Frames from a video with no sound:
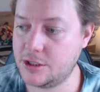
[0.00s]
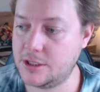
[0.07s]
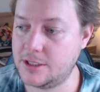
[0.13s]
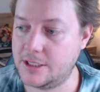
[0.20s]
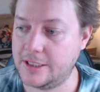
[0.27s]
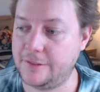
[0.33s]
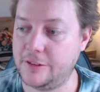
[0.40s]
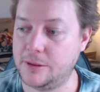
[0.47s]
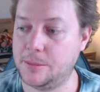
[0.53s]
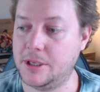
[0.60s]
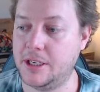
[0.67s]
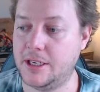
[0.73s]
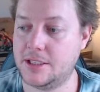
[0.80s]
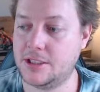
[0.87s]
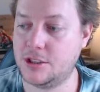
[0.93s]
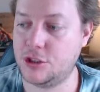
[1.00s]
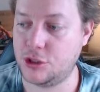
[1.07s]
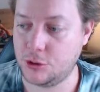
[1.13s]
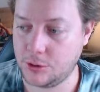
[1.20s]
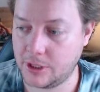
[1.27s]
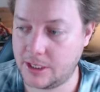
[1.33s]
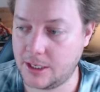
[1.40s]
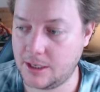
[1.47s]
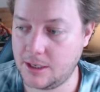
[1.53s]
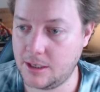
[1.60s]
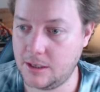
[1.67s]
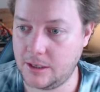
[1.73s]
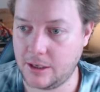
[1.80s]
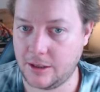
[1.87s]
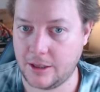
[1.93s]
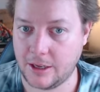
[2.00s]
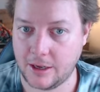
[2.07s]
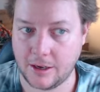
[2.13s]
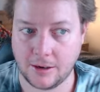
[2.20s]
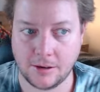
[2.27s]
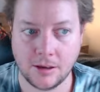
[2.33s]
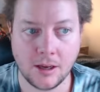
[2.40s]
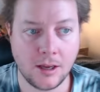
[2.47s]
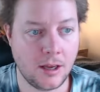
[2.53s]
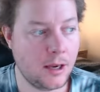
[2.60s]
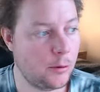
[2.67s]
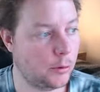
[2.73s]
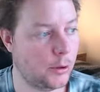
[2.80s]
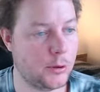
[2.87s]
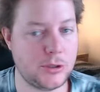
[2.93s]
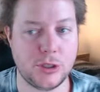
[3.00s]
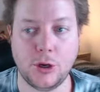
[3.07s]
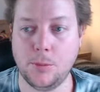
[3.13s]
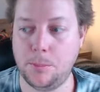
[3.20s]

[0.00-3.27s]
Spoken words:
DVB-S tuner card, and then we'll also